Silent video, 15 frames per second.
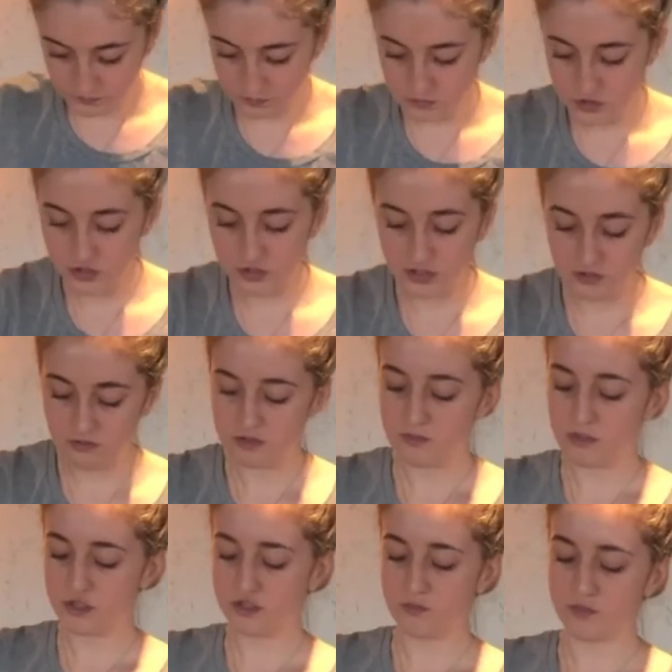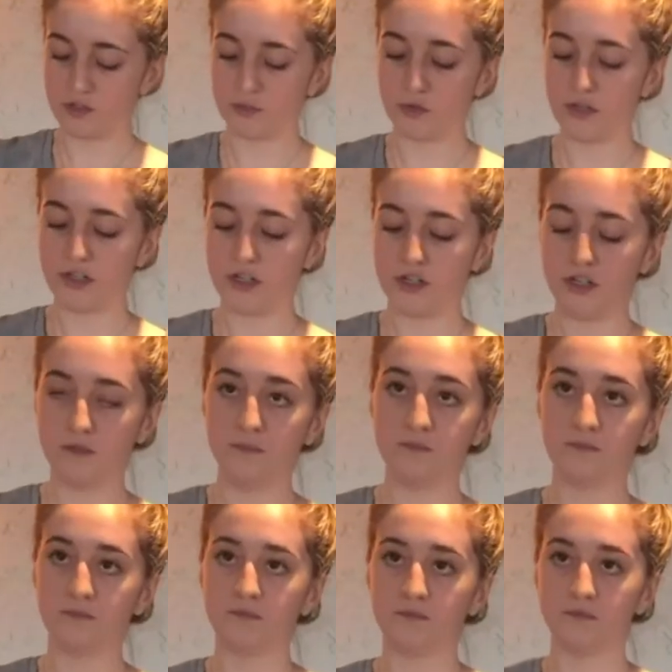Do you think these mushrooms look pretty good?
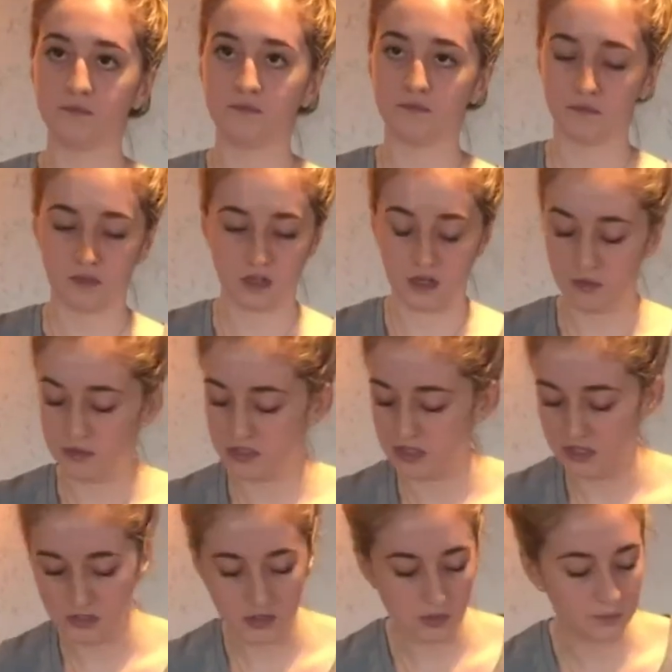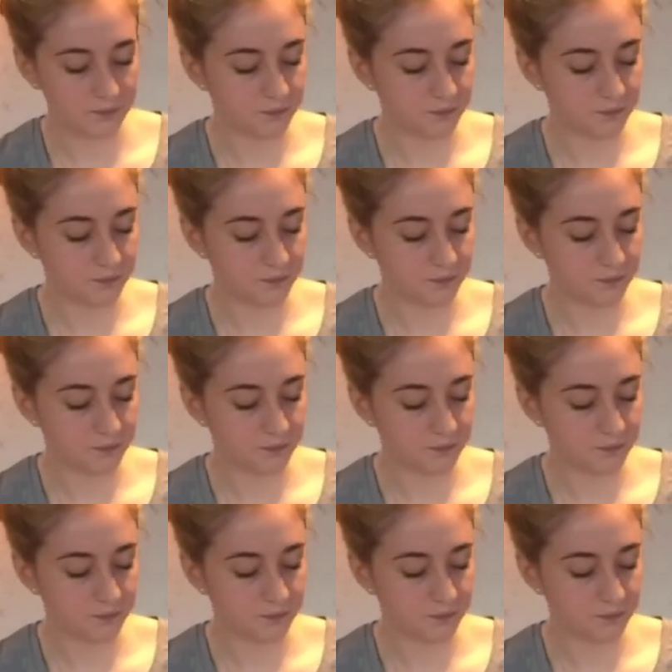I would say so.